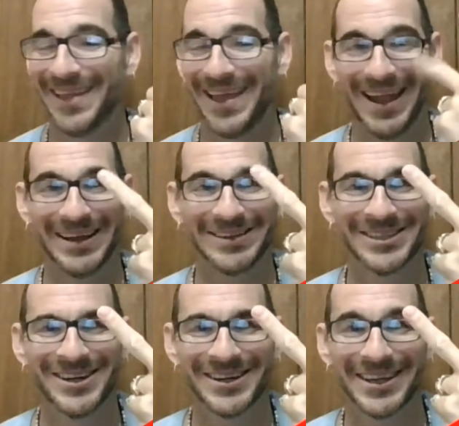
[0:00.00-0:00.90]
and
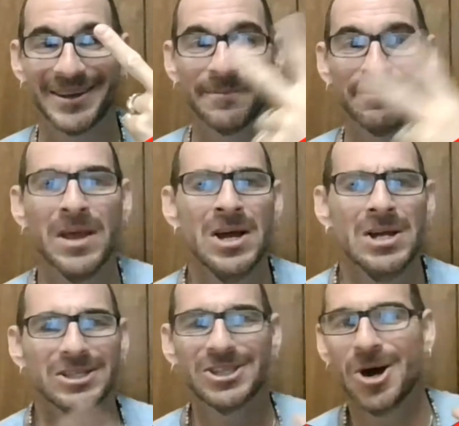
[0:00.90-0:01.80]
talking.
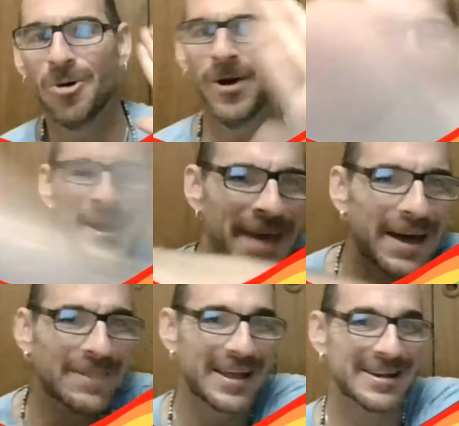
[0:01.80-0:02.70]
So hit
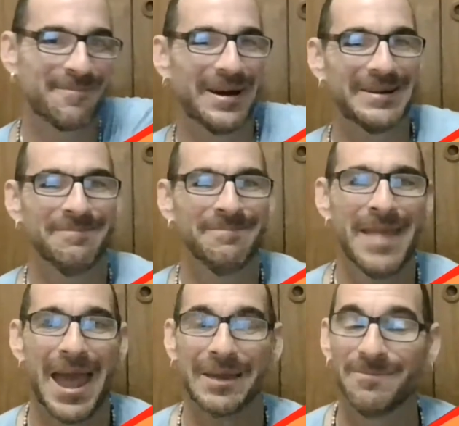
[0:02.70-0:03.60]
that like button
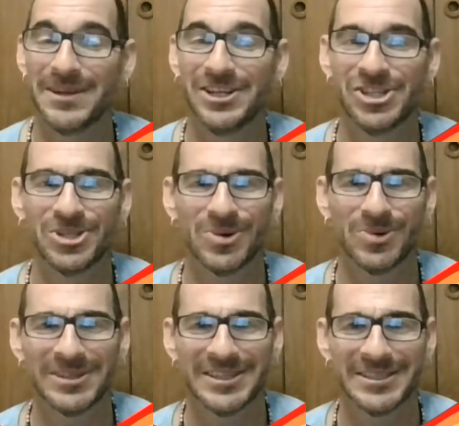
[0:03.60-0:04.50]
and be
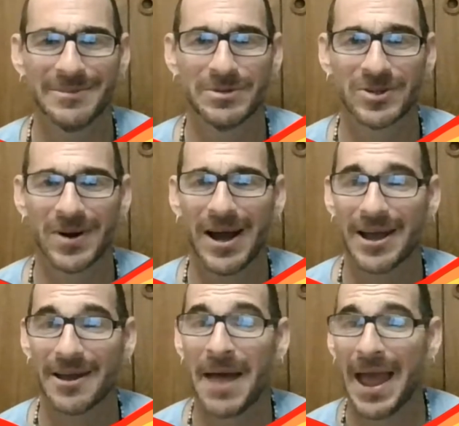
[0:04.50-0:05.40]
sure to
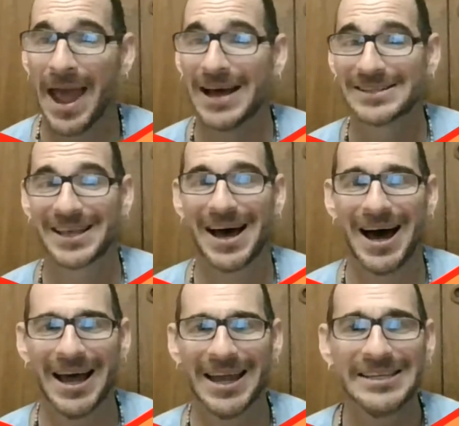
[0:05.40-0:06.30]
subscribe as
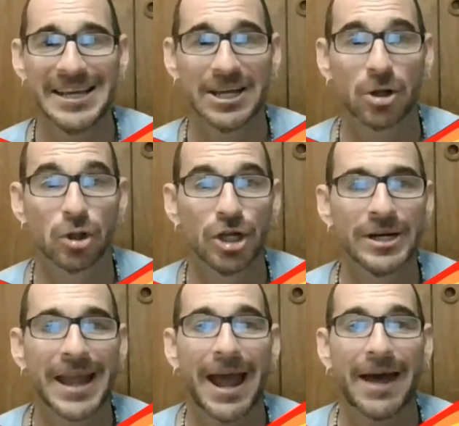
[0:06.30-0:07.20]
I take a
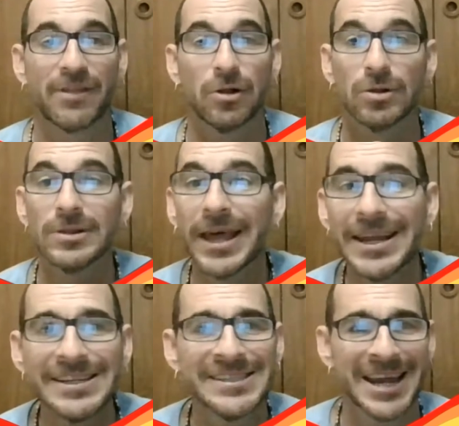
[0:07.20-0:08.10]
look at the
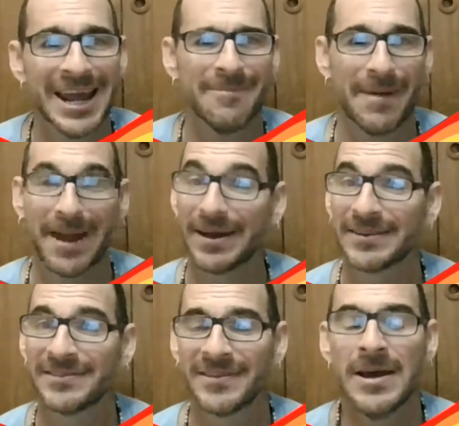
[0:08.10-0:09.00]
latest
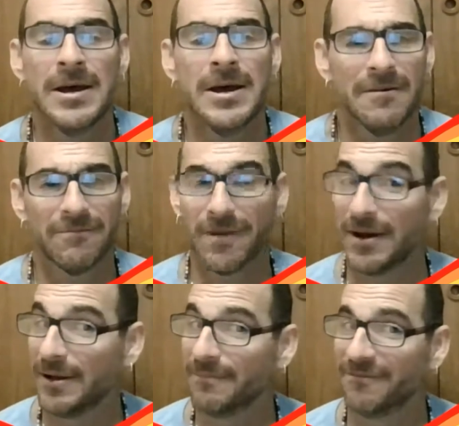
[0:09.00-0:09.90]
handbags
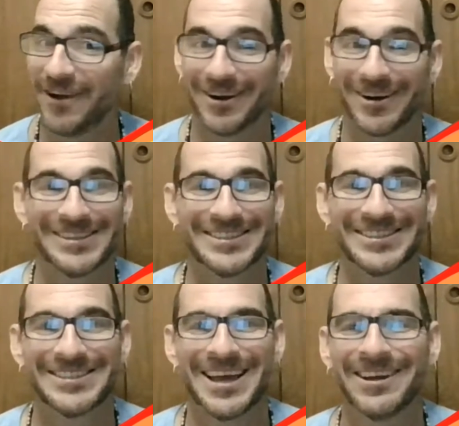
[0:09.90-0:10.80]
from various
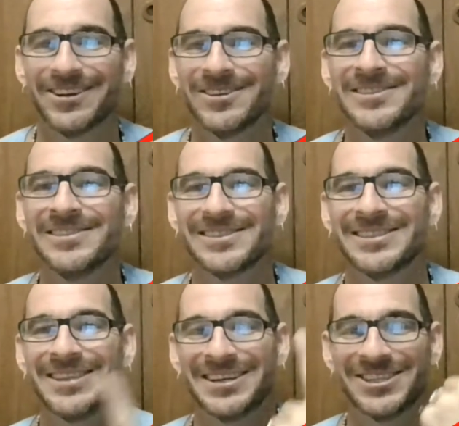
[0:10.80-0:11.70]
designers
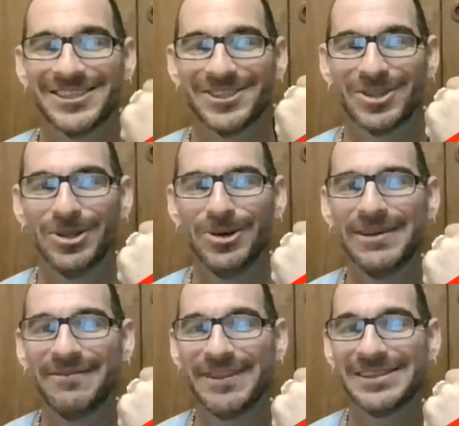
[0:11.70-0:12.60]
such as
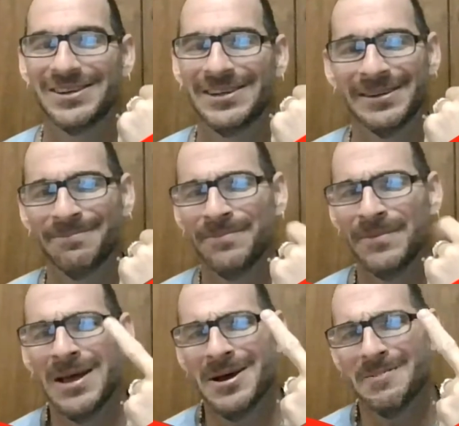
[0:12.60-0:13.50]
Louis Vuitton,
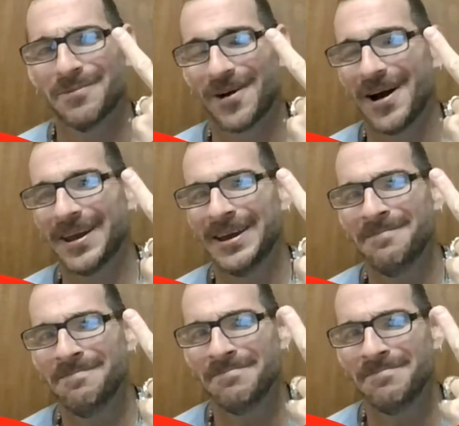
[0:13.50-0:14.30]
Prada,